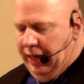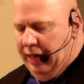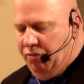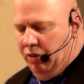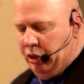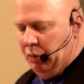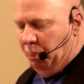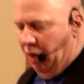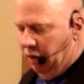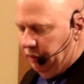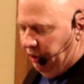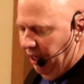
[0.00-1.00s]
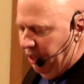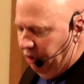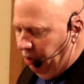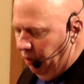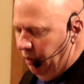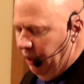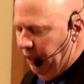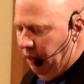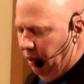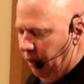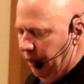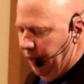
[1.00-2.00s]
in response, they turn
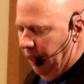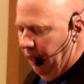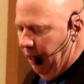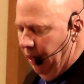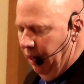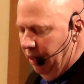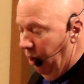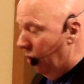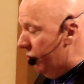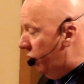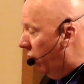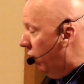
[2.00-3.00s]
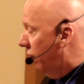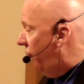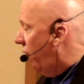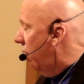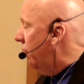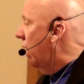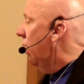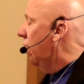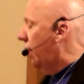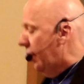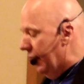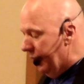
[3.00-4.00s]
to God or turn from
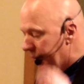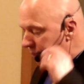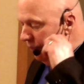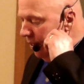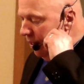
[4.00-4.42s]
God